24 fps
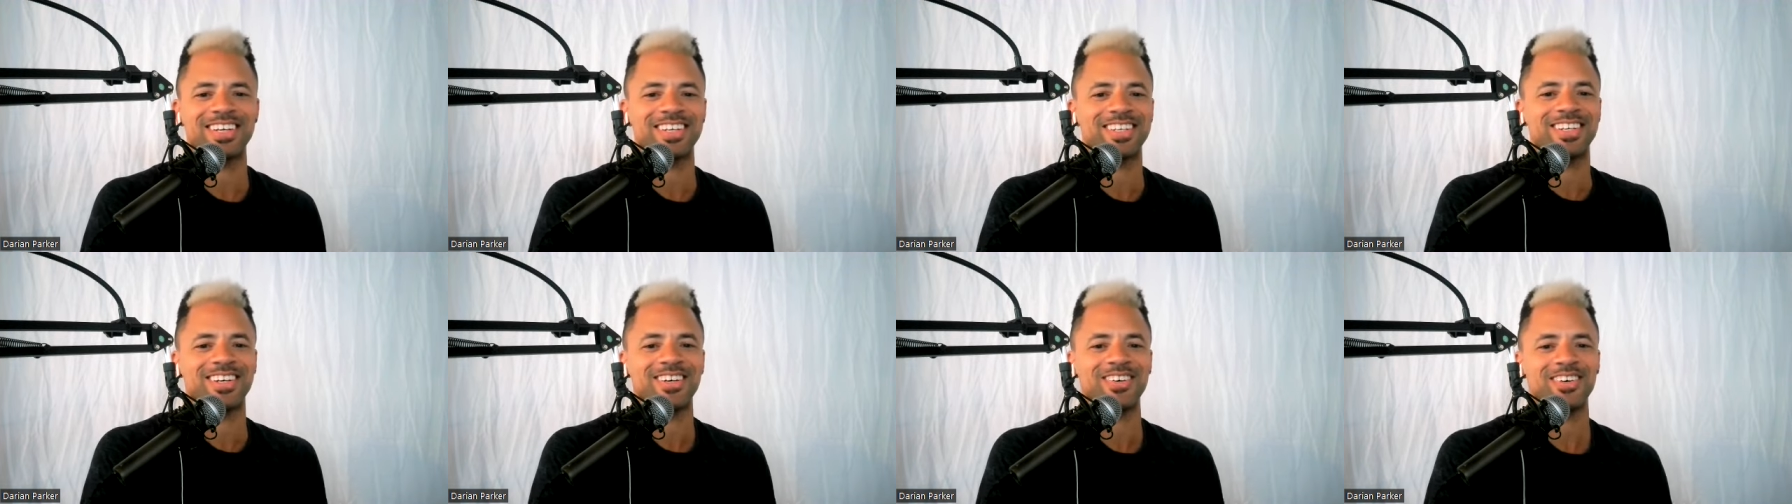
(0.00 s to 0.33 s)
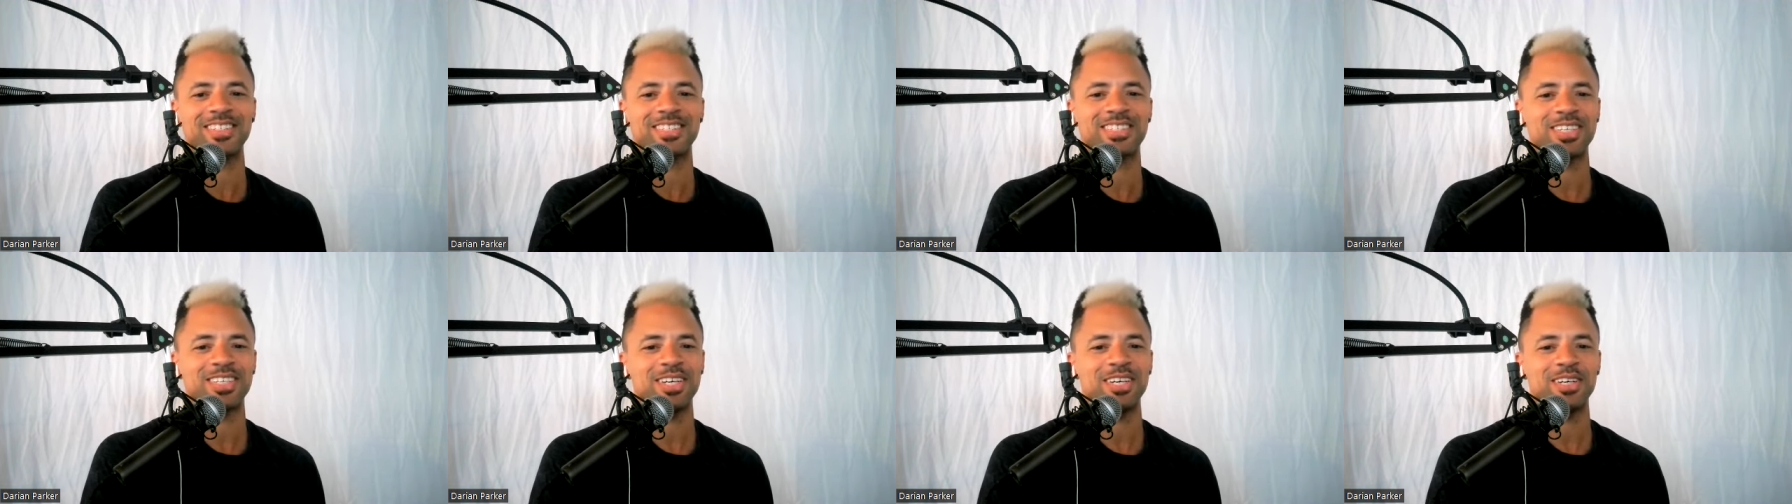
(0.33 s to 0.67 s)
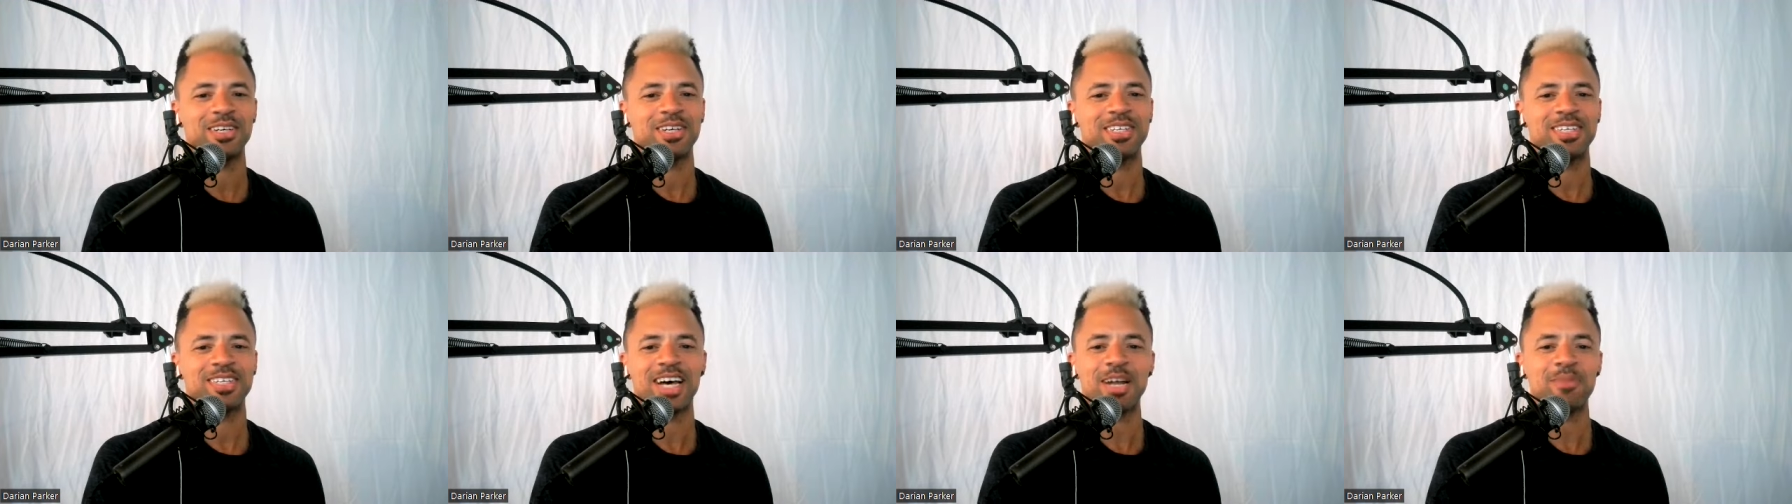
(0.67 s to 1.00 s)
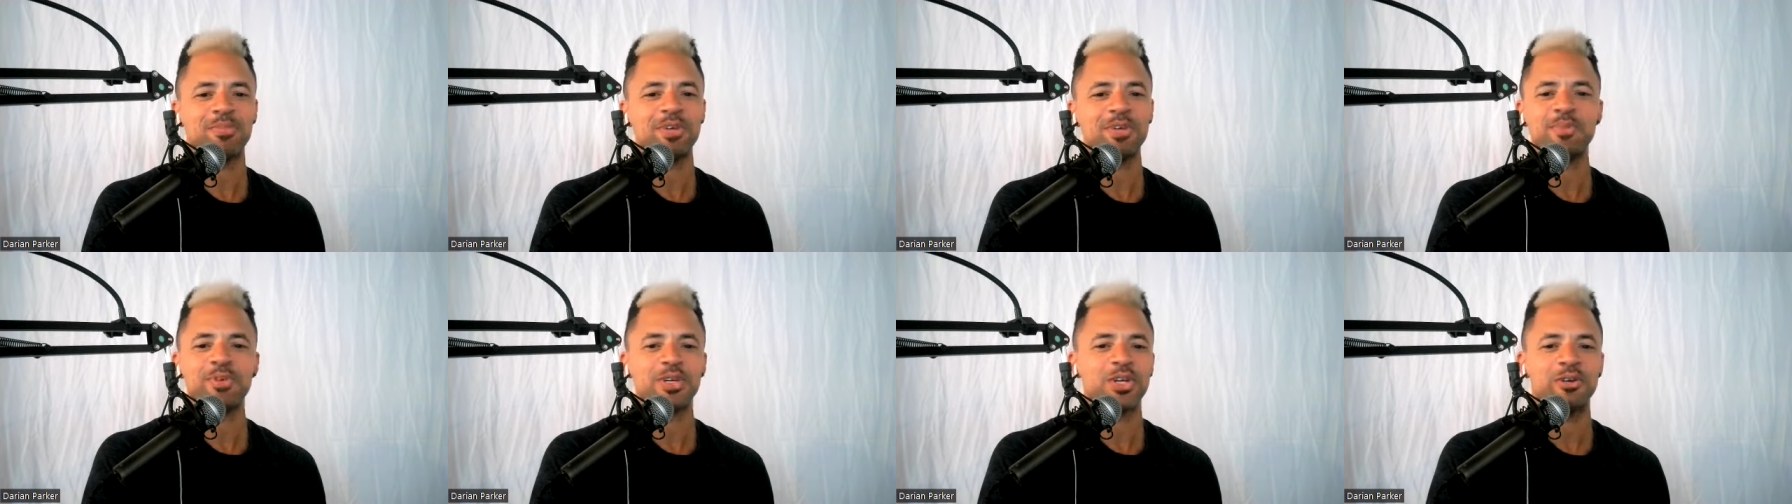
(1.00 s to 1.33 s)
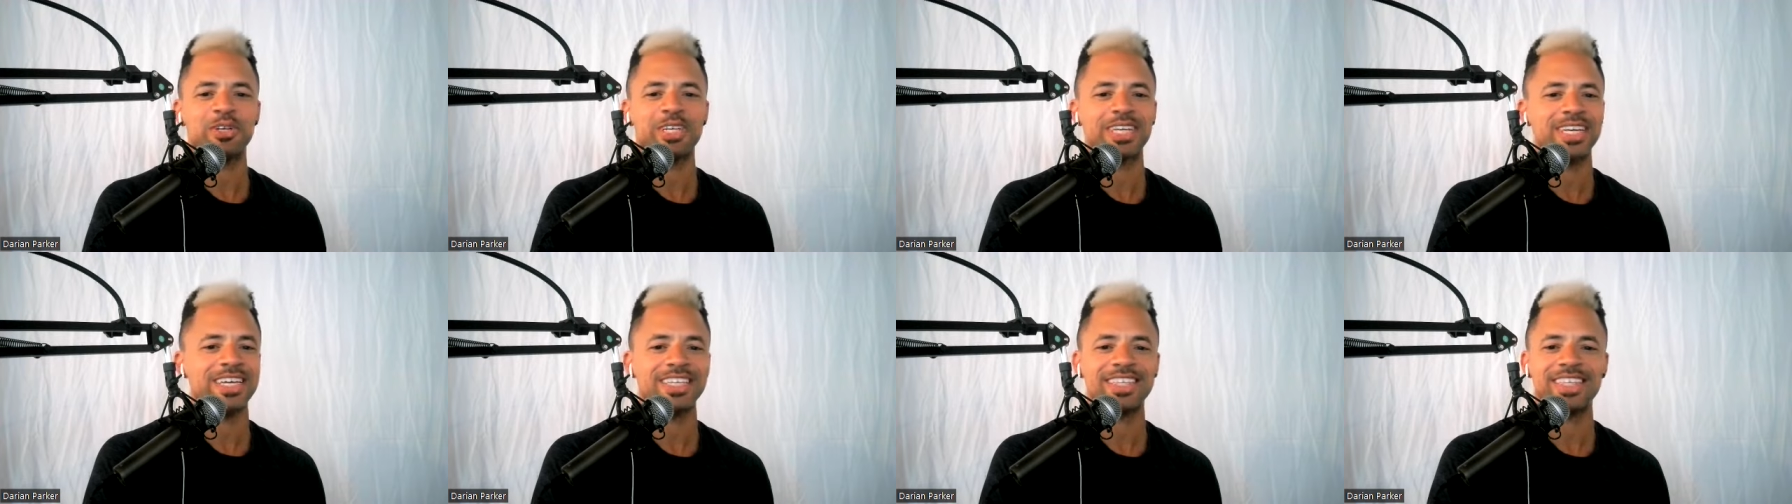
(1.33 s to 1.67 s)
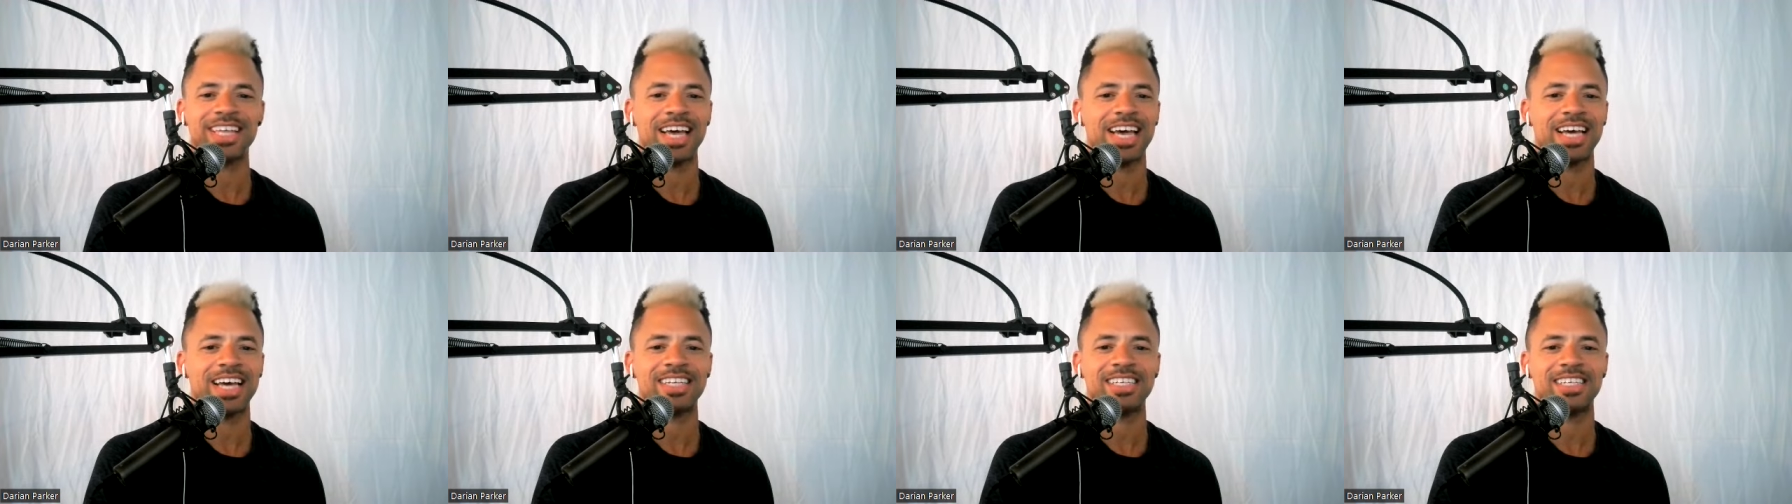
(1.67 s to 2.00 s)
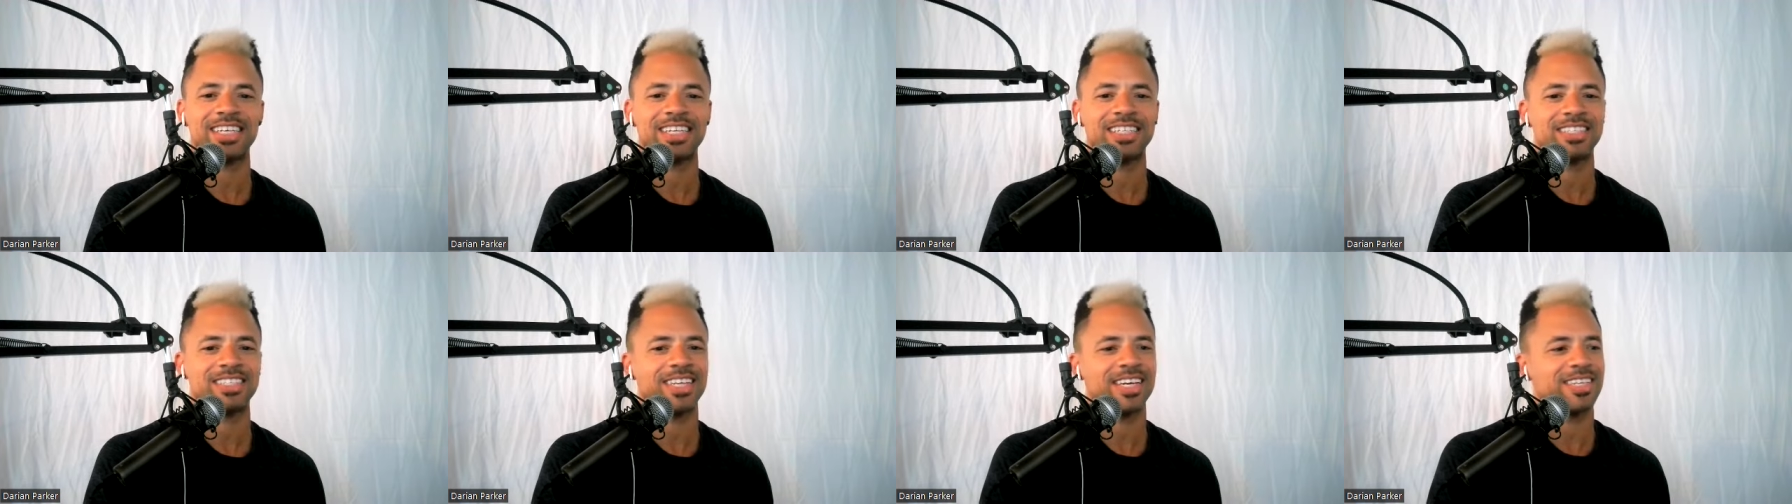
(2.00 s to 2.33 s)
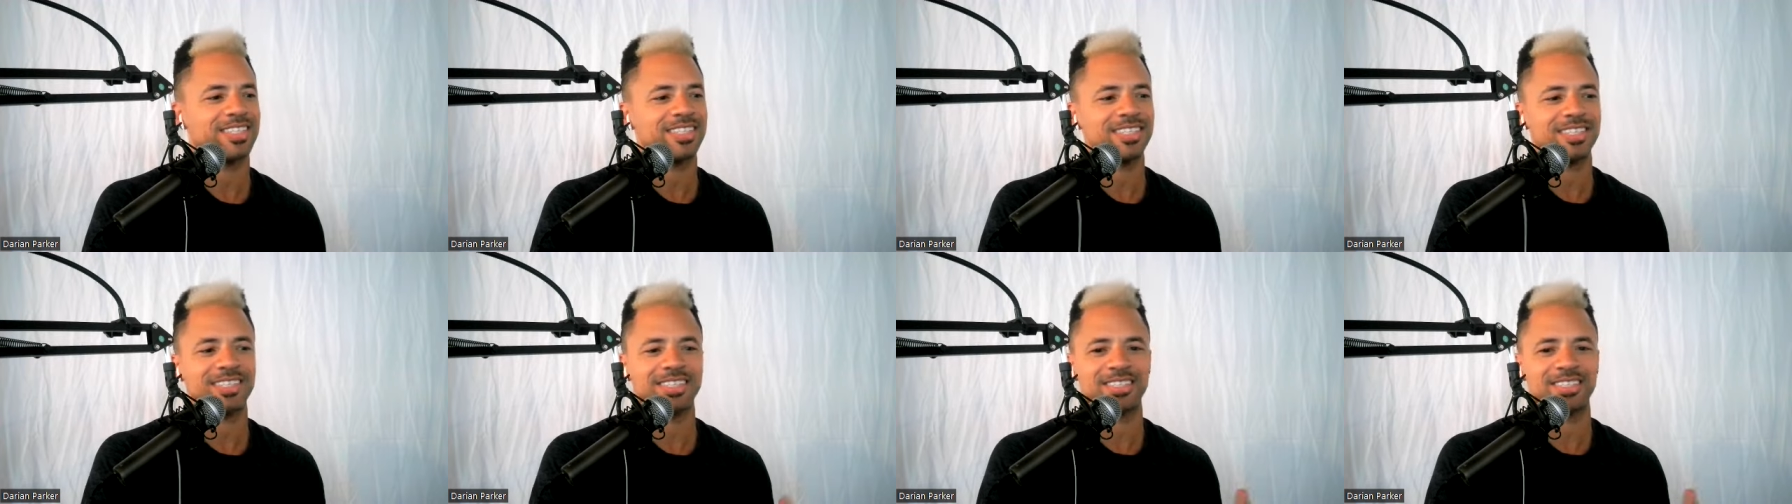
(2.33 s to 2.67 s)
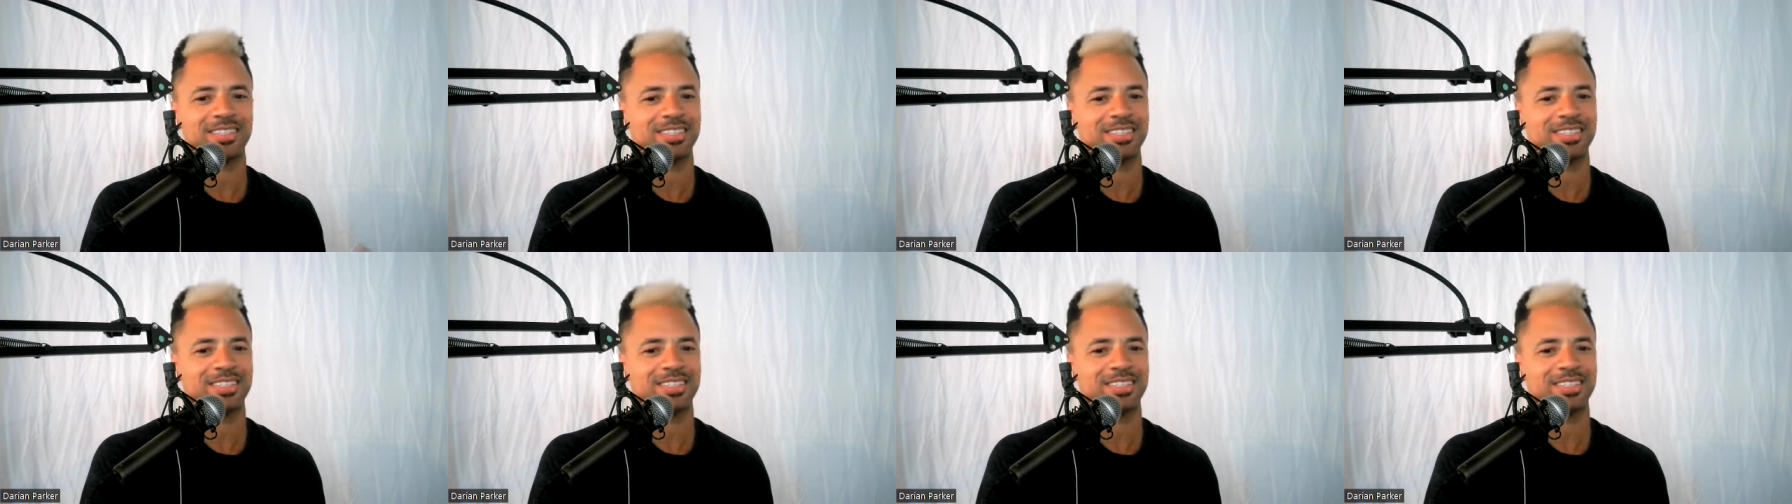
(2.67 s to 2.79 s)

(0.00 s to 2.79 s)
you know, a lot of people don't get that. It's like just